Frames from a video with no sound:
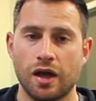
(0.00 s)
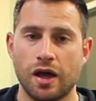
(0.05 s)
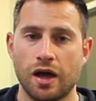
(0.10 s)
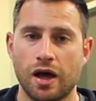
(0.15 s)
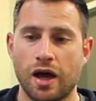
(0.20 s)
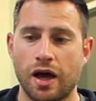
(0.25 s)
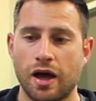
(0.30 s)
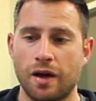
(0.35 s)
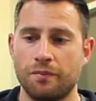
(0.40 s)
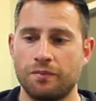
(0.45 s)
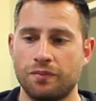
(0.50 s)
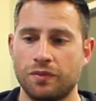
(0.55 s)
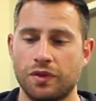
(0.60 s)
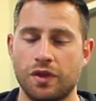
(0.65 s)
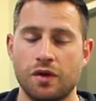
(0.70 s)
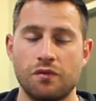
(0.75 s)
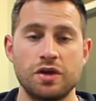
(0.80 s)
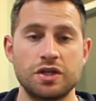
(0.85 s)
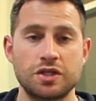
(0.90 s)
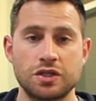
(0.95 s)

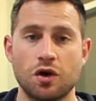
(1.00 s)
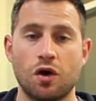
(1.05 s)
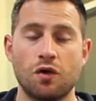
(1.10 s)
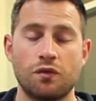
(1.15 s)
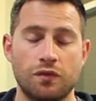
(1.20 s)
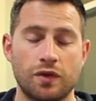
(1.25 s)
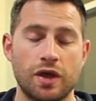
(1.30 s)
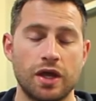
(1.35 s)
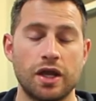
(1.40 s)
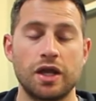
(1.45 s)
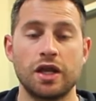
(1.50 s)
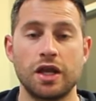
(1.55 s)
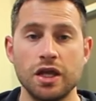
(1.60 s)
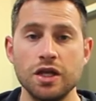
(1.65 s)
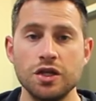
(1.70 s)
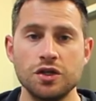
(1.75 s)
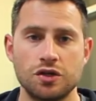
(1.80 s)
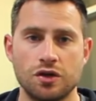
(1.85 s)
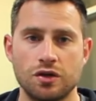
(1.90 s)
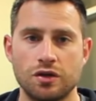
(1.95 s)
the risk of getting
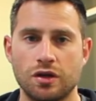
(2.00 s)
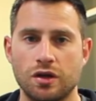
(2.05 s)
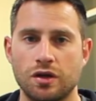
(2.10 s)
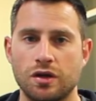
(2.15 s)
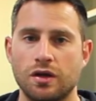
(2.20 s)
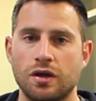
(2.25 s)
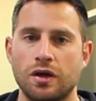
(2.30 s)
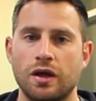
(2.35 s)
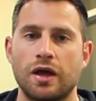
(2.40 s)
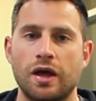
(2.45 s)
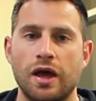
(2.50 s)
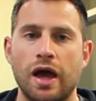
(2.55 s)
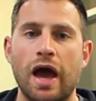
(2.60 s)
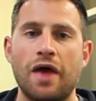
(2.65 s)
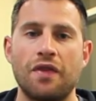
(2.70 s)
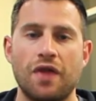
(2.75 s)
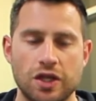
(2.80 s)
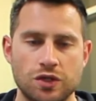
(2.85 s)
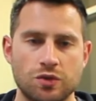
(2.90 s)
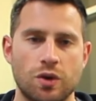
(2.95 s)
injured,
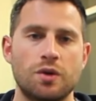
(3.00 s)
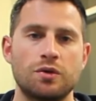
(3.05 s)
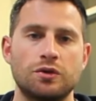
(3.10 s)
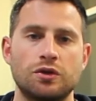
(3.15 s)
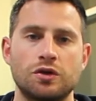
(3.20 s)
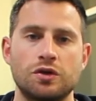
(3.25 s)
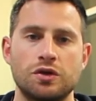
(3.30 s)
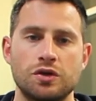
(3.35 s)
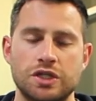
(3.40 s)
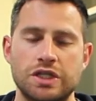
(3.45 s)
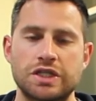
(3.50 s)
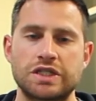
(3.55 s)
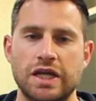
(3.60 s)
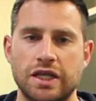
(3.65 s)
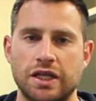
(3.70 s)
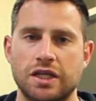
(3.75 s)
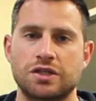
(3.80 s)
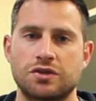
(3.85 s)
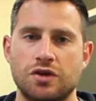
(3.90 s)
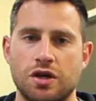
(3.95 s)
and that's why we don't use
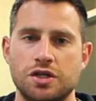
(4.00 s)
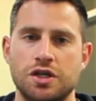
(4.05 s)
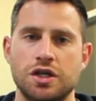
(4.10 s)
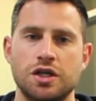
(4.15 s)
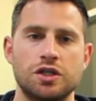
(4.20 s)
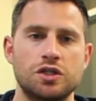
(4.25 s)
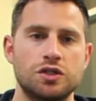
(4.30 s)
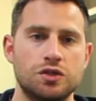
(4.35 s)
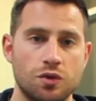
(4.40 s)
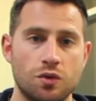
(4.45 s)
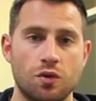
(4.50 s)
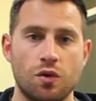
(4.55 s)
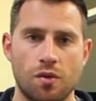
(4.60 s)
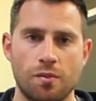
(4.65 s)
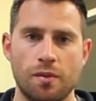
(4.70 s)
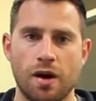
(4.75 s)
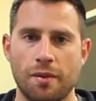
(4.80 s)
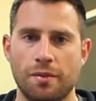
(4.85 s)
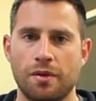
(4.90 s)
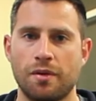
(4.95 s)
static stretching to
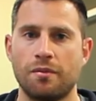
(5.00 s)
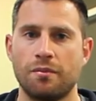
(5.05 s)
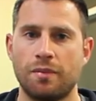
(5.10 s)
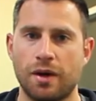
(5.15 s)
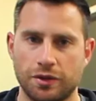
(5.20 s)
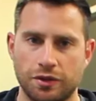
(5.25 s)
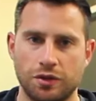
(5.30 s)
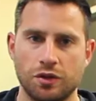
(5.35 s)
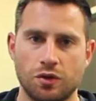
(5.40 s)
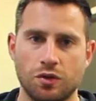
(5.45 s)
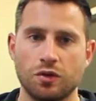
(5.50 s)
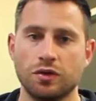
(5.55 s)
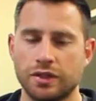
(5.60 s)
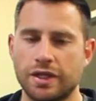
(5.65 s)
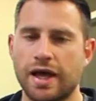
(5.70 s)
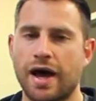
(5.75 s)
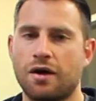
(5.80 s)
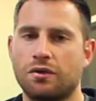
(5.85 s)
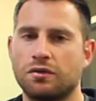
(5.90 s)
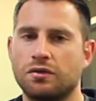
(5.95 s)
warm up but to cool
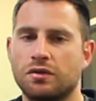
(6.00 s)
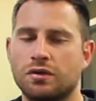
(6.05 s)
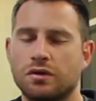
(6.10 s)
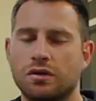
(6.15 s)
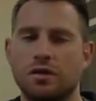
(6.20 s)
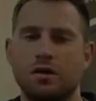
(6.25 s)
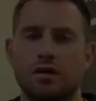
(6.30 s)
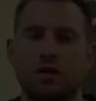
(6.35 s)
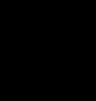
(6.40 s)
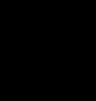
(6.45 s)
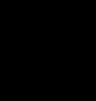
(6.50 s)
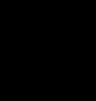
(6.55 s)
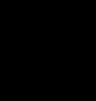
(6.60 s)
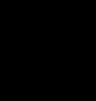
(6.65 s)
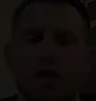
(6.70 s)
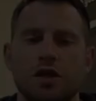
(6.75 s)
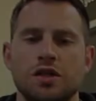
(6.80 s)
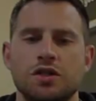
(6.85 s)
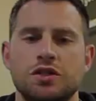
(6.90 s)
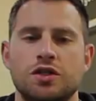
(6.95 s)
down.
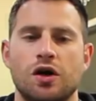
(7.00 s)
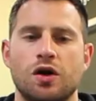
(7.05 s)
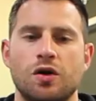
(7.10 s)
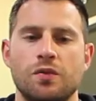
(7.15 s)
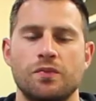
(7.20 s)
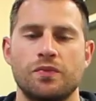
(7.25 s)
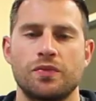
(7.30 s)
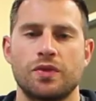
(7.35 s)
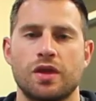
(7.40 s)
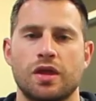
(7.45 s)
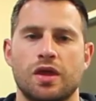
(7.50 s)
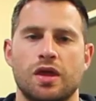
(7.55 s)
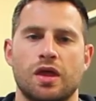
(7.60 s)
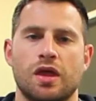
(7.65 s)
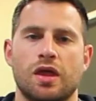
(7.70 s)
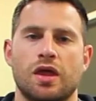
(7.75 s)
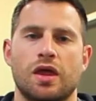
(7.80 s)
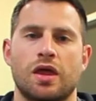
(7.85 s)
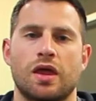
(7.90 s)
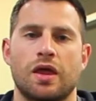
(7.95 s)
So
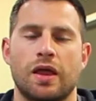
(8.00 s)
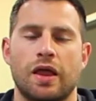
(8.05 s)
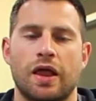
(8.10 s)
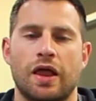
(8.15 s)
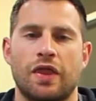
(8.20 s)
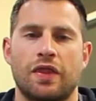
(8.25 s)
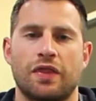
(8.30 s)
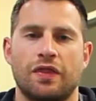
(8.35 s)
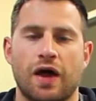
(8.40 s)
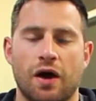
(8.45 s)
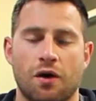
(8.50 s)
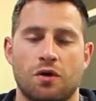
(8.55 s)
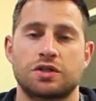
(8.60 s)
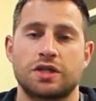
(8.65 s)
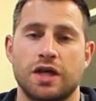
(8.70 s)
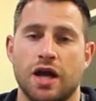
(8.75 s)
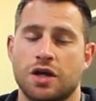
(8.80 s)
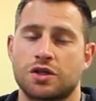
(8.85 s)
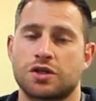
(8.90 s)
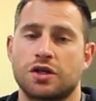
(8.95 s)
that was
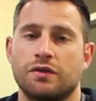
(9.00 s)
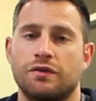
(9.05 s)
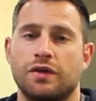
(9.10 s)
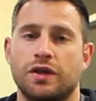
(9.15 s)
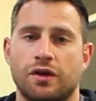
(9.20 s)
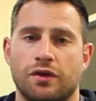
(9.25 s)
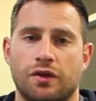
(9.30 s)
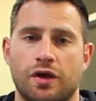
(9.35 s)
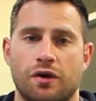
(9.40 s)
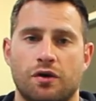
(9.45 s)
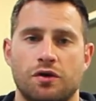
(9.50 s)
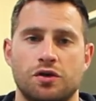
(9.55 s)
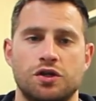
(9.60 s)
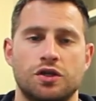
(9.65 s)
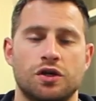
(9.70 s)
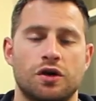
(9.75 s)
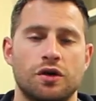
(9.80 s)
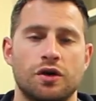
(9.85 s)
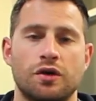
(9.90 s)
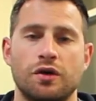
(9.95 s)
the actual video that I want to
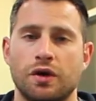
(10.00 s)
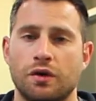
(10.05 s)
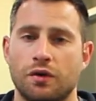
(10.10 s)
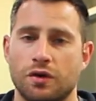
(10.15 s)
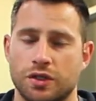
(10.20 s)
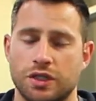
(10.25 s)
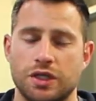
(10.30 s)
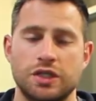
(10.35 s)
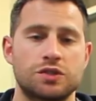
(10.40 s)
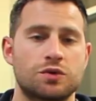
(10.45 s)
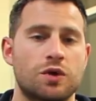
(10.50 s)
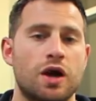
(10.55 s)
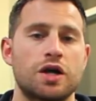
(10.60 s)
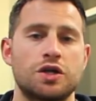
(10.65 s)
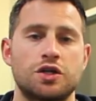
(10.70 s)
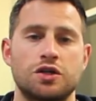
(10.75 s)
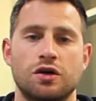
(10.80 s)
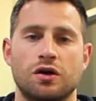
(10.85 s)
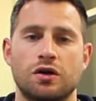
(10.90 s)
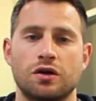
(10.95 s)
show you. It's
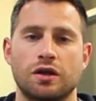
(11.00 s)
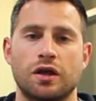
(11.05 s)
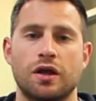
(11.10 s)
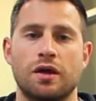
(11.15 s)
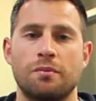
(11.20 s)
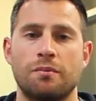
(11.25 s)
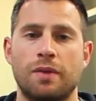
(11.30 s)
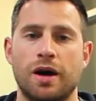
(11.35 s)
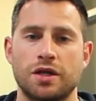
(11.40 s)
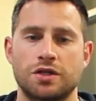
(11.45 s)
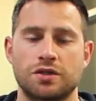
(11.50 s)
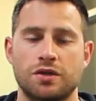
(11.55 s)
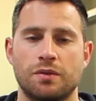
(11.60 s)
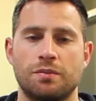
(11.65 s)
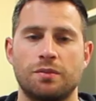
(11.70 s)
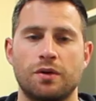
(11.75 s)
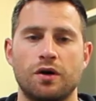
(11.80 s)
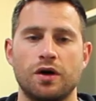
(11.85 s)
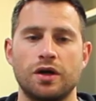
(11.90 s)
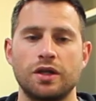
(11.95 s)
quite short, back to the
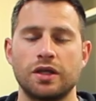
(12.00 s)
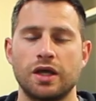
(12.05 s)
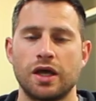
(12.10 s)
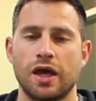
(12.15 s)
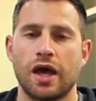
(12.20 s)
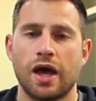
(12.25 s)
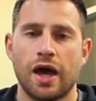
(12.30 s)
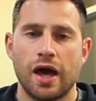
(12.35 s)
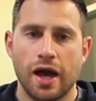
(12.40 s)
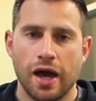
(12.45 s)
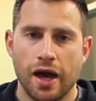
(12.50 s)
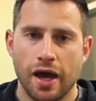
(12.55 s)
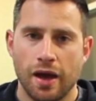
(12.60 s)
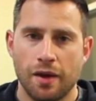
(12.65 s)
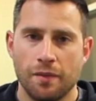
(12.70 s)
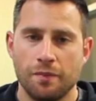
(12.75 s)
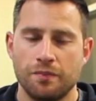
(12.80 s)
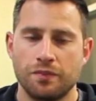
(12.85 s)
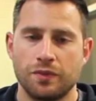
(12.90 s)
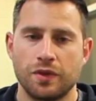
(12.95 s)
point.
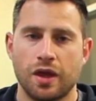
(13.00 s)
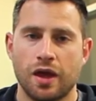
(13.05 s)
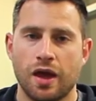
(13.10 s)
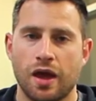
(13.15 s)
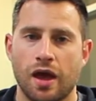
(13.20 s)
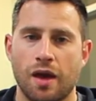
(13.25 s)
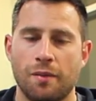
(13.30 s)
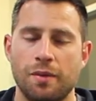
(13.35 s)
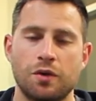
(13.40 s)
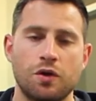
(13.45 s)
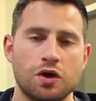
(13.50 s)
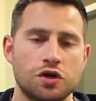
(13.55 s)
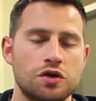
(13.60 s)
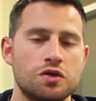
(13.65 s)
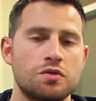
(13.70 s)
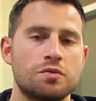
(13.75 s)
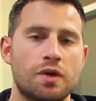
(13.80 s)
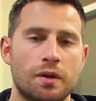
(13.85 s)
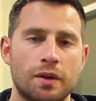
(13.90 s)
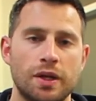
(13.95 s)
A big
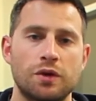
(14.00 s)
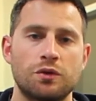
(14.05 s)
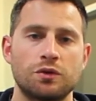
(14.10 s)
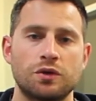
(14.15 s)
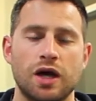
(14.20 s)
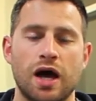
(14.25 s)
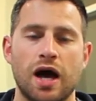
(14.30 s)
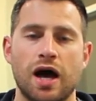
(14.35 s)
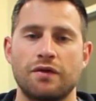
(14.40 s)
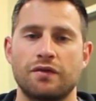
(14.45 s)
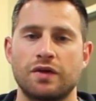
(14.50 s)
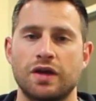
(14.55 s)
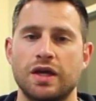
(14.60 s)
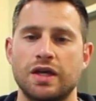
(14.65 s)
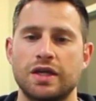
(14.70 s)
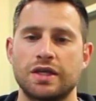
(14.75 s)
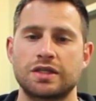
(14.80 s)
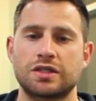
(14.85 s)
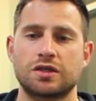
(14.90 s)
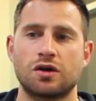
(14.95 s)
question you probably could have
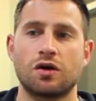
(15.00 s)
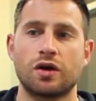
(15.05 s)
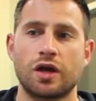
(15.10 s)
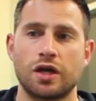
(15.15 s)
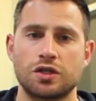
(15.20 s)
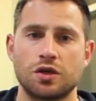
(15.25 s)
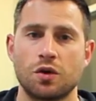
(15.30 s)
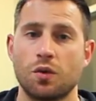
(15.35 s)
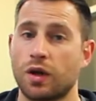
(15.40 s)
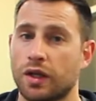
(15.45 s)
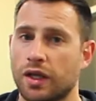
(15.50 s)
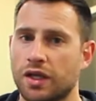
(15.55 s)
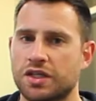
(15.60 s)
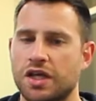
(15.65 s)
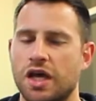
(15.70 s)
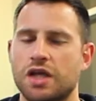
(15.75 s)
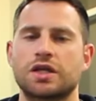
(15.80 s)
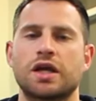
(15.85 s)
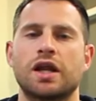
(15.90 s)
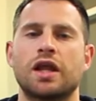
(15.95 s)
is, okay, so what
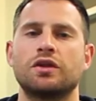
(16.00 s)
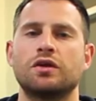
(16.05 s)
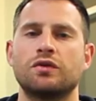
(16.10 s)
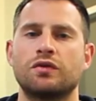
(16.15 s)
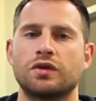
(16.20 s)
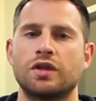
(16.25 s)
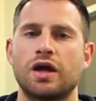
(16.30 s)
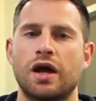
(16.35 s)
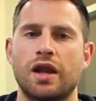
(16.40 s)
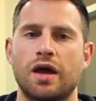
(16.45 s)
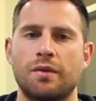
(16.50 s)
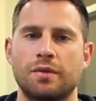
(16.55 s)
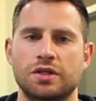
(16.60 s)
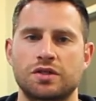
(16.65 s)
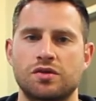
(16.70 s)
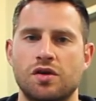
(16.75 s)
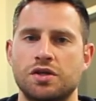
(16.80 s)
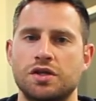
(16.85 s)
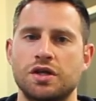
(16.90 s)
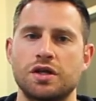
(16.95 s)
exercise can I do for dynamic
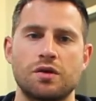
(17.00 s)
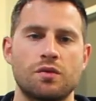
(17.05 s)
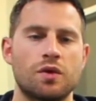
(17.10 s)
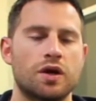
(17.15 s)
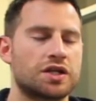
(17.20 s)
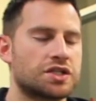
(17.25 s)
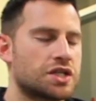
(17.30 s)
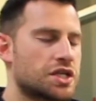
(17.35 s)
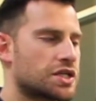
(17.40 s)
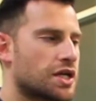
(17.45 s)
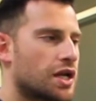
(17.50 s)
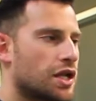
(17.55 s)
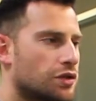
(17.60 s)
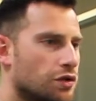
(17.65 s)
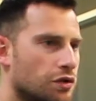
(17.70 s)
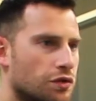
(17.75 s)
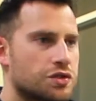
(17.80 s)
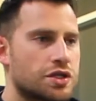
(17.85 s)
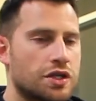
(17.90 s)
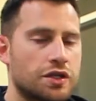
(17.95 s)
stretching and what exercise can I
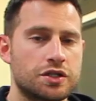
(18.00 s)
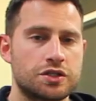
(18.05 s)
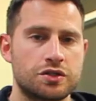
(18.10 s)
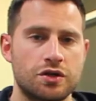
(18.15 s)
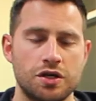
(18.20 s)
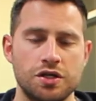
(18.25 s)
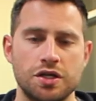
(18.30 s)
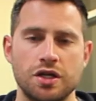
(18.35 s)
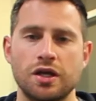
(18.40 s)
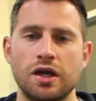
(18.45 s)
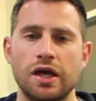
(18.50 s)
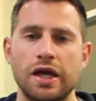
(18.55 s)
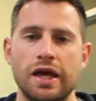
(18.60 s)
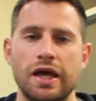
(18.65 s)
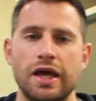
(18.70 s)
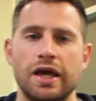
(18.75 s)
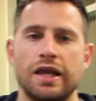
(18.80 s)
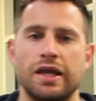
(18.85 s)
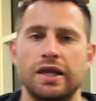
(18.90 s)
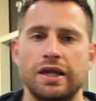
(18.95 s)
do in static stretching?
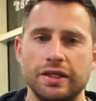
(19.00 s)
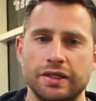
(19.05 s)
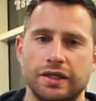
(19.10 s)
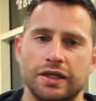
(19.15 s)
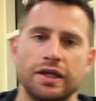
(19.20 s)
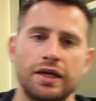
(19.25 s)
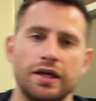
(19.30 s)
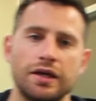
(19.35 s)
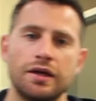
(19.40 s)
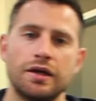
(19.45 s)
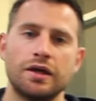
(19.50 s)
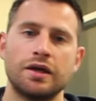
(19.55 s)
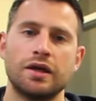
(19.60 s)
Literally,